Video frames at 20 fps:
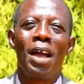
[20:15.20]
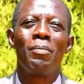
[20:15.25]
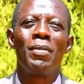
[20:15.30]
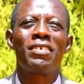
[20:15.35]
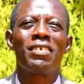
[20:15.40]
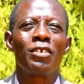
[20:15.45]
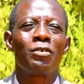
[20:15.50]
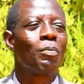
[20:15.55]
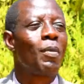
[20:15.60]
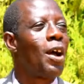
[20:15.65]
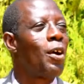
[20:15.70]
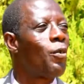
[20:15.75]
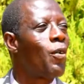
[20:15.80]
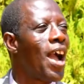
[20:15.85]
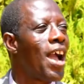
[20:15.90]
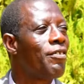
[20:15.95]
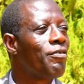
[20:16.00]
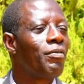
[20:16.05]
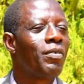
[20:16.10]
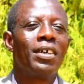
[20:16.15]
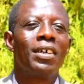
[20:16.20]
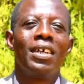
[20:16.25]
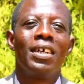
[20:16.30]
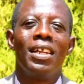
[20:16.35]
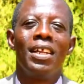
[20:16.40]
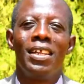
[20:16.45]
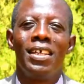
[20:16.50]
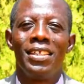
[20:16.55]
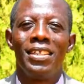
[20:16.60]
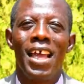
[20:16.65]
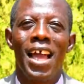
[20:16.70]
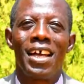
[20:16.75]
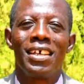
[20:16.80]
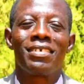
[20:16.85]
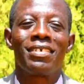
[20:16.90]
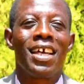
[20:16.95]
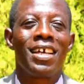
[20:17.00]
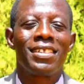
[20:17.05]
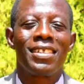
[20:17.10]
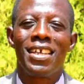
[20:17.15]
message to my wife, Lady
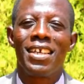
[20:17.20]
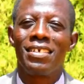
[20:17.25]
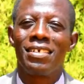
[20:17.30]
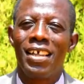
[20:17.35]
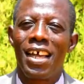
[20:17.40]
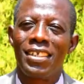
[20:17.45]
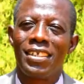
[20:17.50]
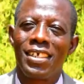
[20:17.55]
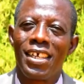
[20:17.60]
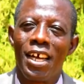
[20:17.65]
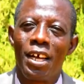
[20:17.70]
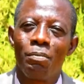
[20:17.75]
Asante, is that